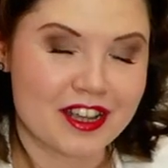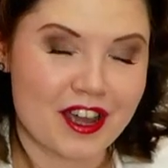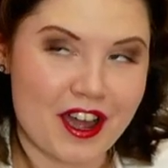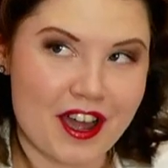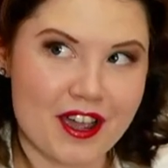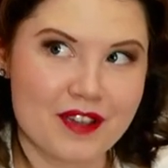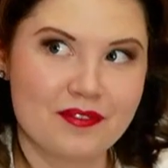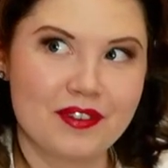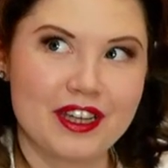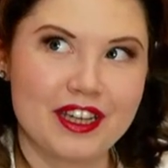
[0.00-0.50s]
I
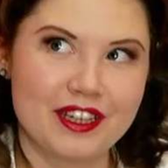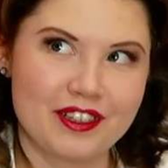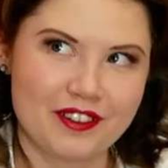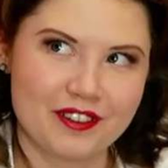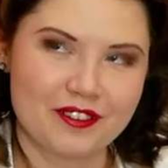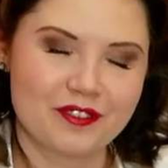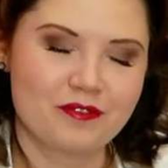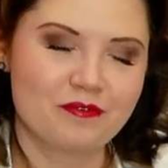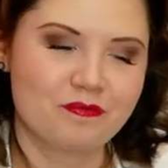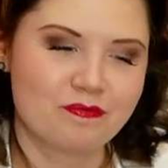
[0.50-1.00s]
mean,
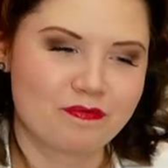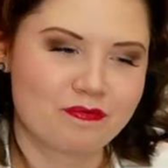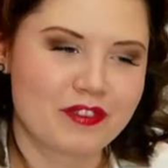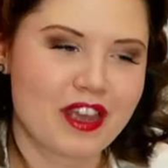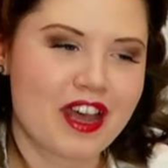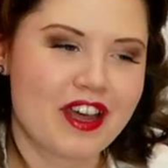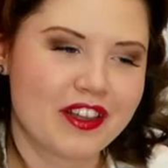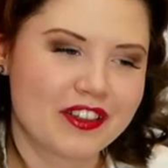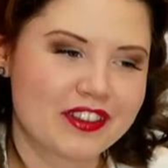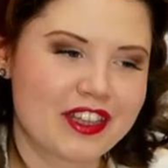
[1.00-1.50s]

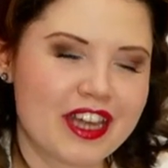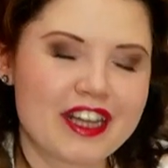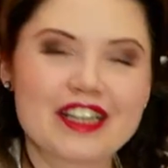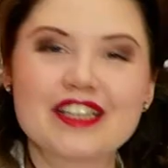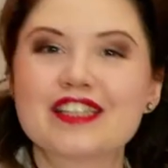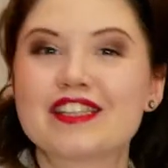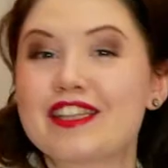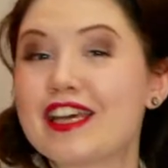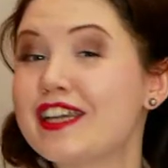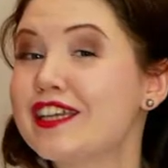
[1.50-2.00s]
that
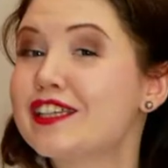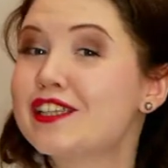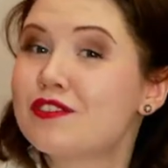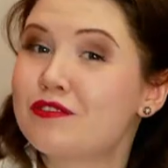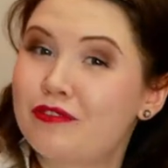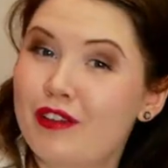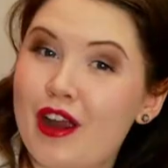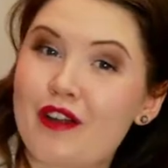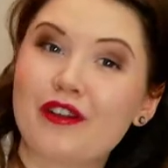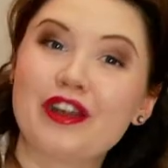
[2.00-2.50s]
is a
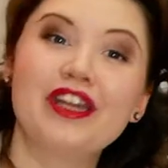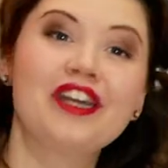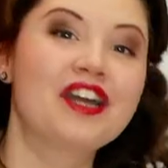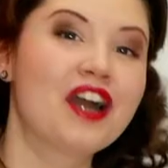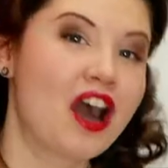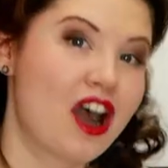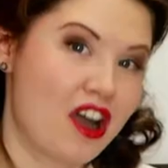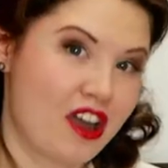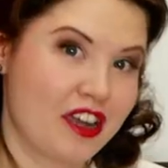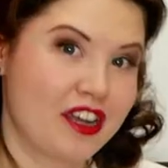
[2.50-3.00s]
very
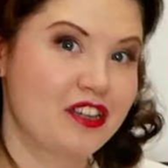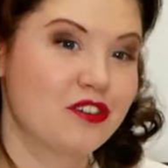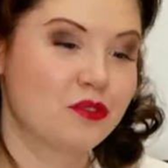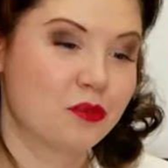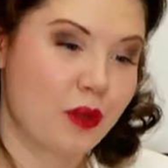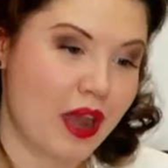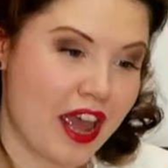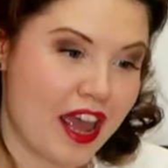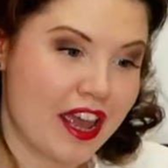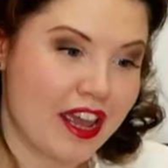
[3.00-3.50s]
kind
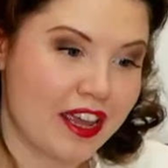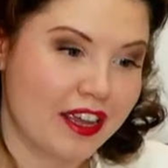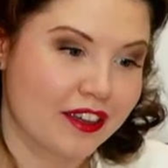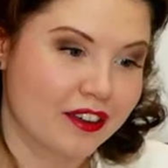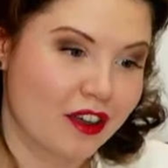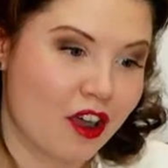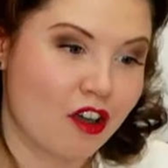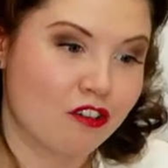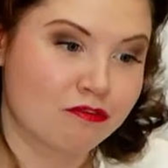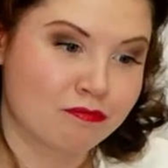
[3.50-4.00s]
way
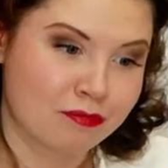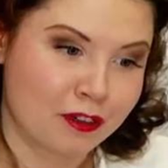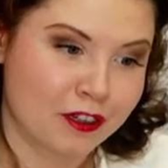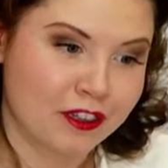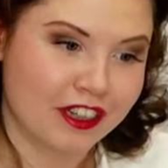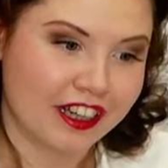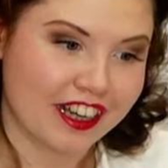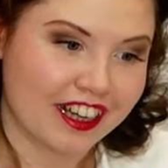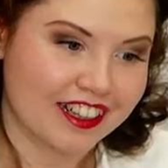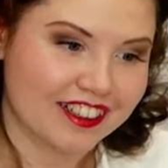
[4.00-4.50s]
of
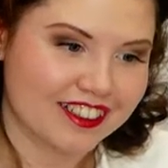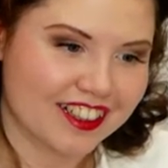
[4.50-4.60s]
putting it.